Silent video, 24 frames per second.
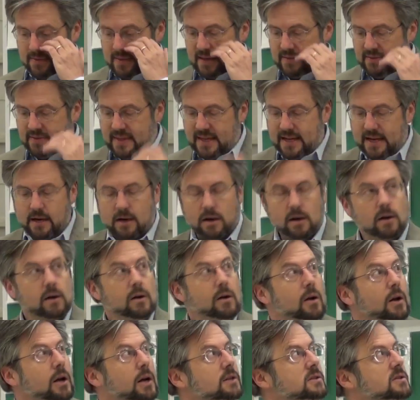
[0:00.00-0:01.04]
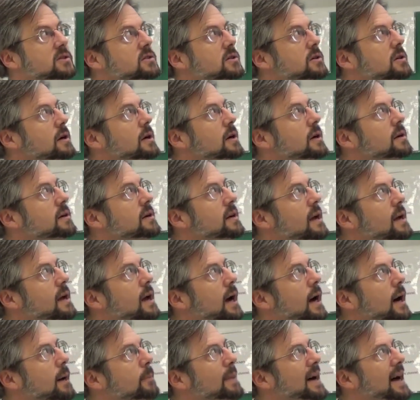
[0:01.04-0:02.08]
in that they're concerned
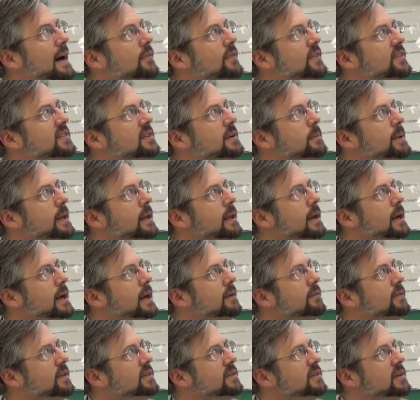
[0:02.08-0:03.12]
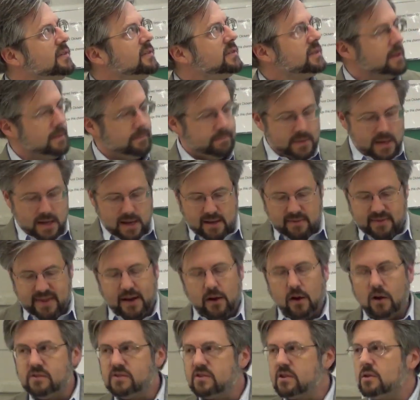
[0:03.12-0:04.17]
about the stability of the system.
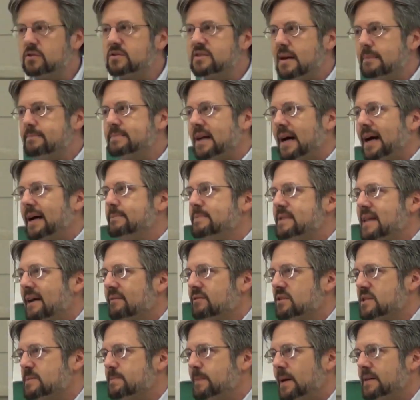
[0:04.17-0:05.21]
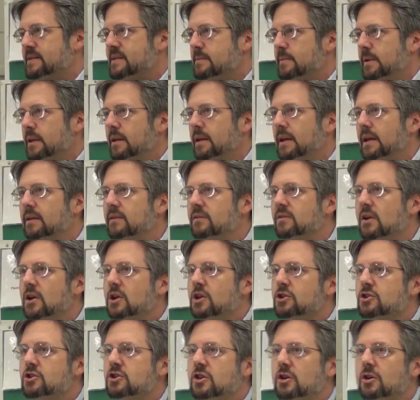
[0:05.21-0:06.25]
They also sometimes have responsibilities
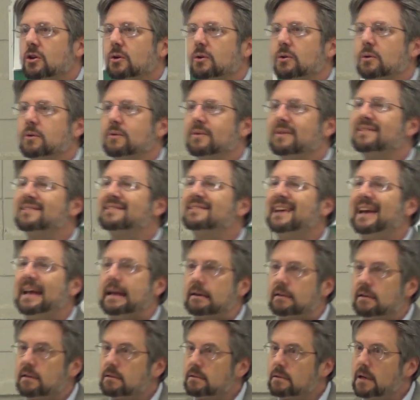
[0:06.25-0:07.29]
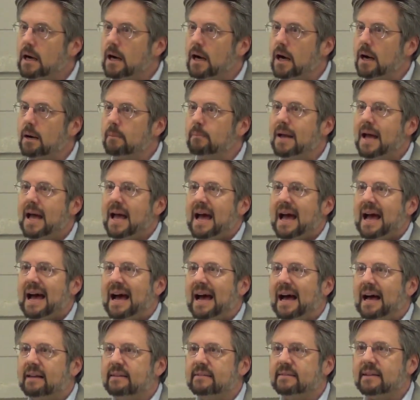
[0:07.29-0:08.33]
to the state
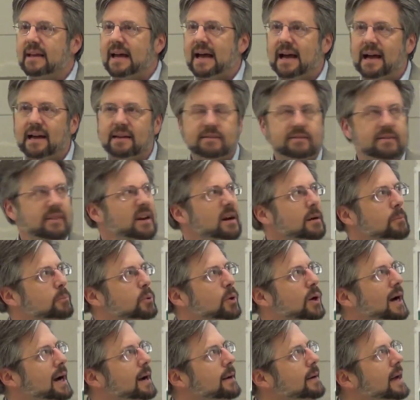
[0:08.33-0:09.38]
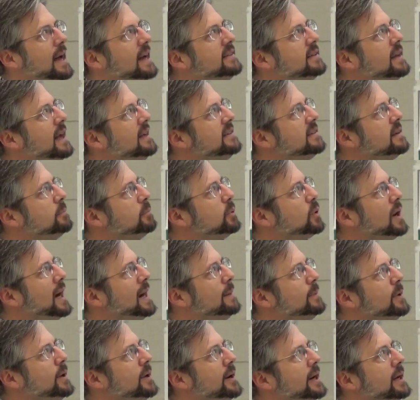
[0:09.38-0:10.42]
as a
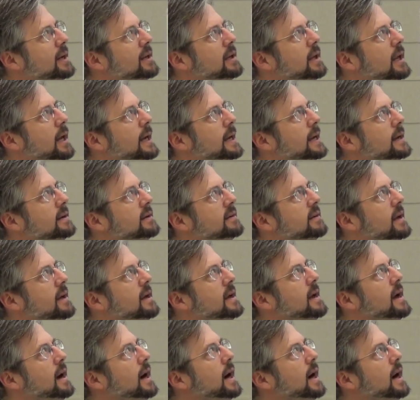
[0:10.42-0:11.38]
primary client.